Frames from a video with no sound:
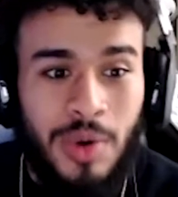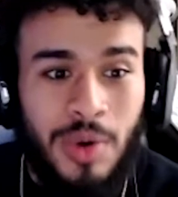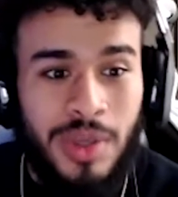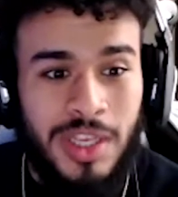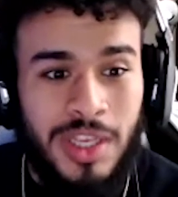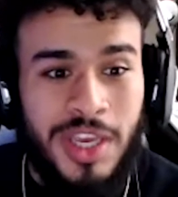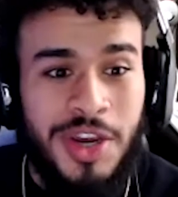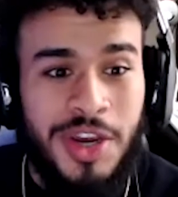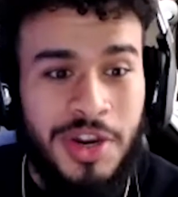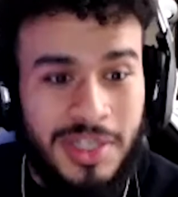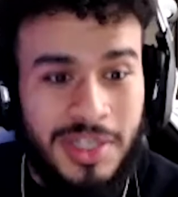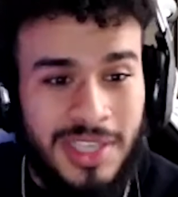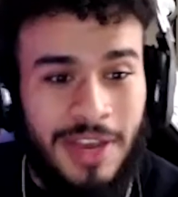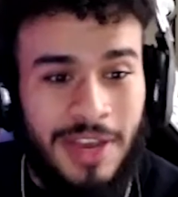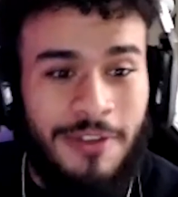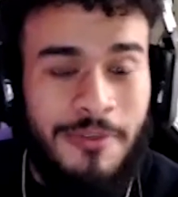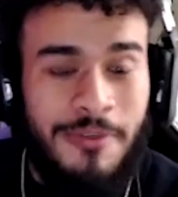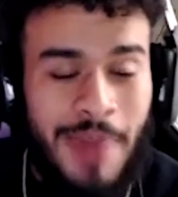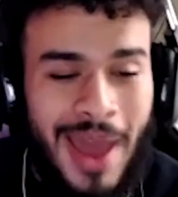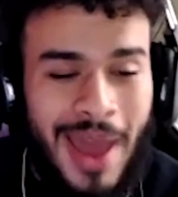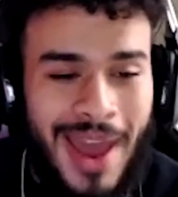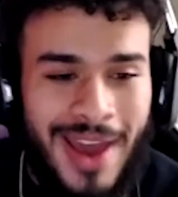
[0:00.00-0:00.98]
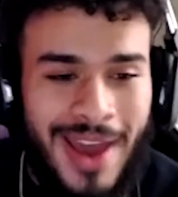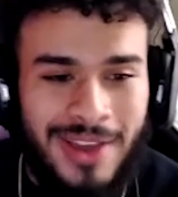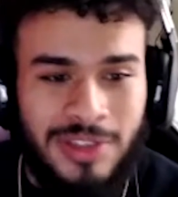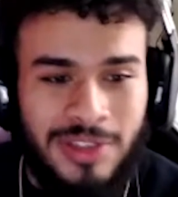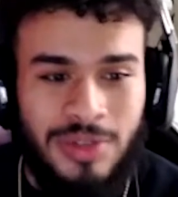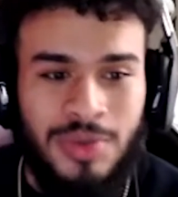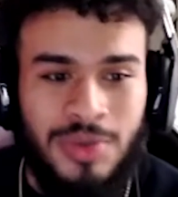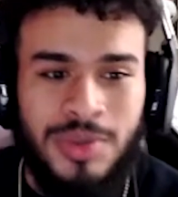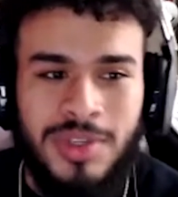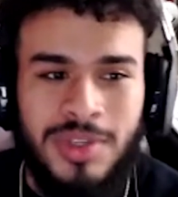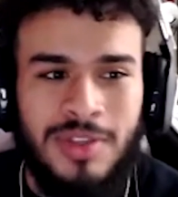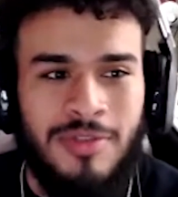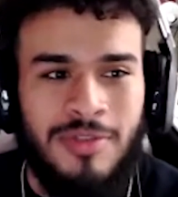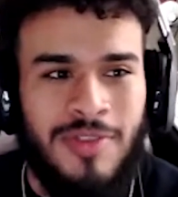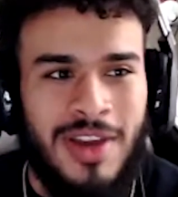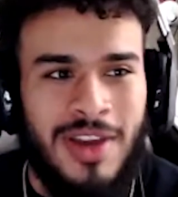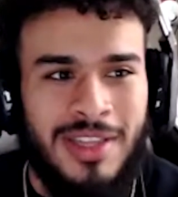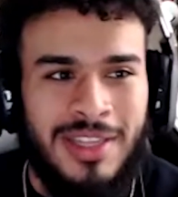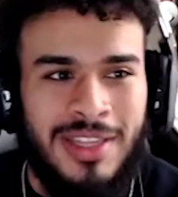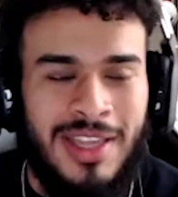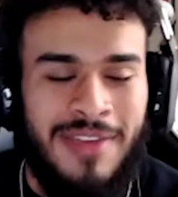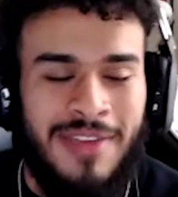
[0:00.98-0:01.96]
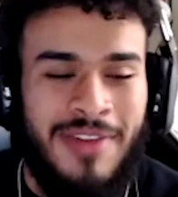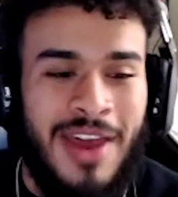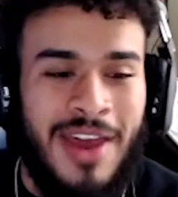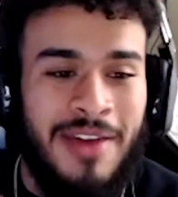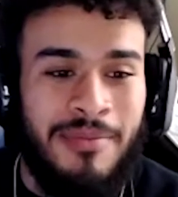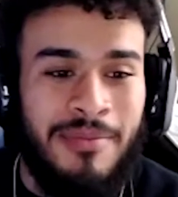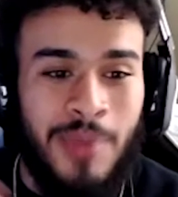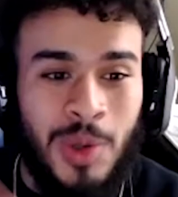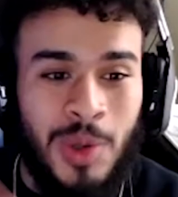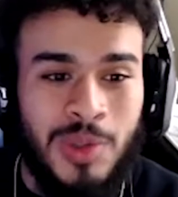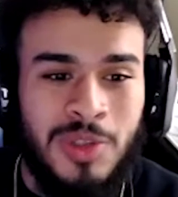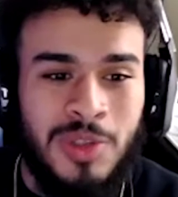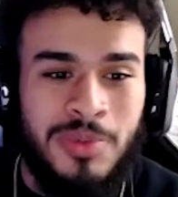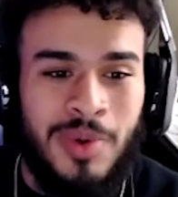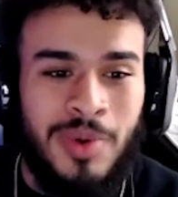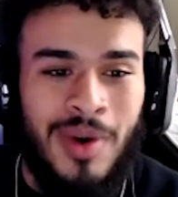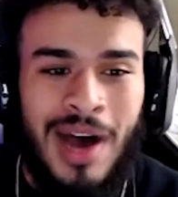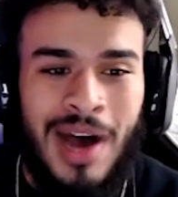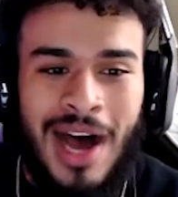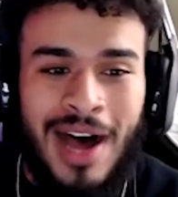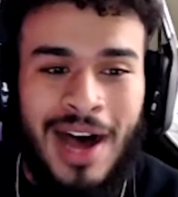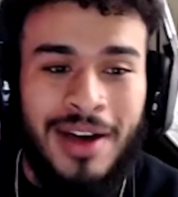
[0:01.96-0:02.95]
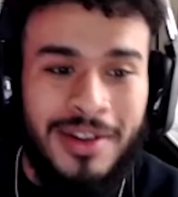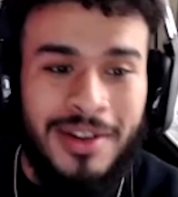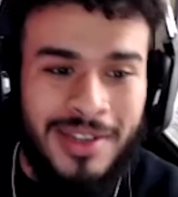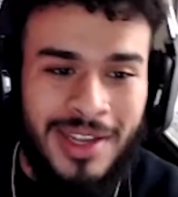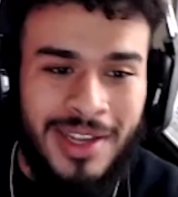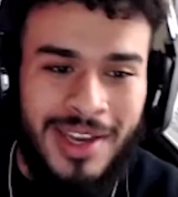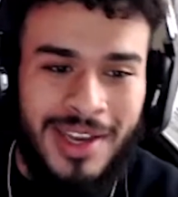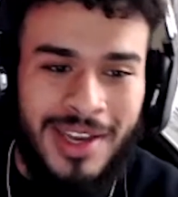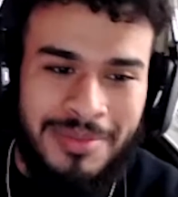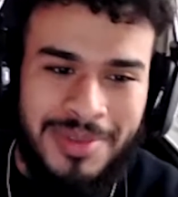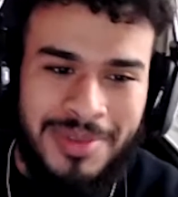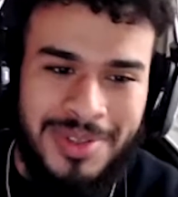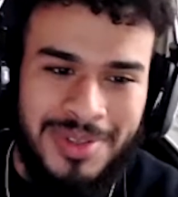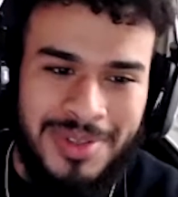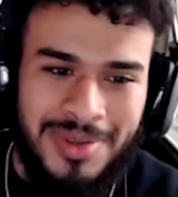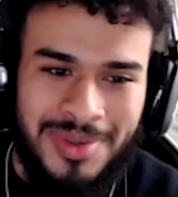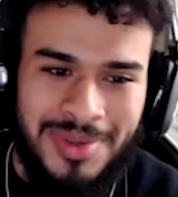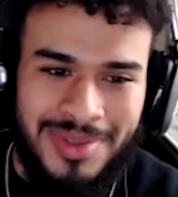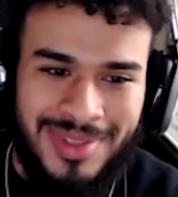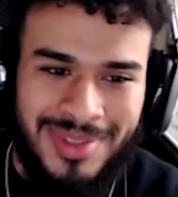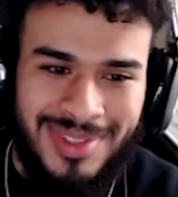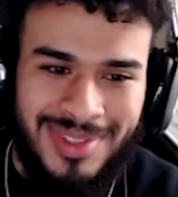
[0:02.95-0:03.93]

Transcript: years have passed due to the fact that they've had multiple holiday episodes.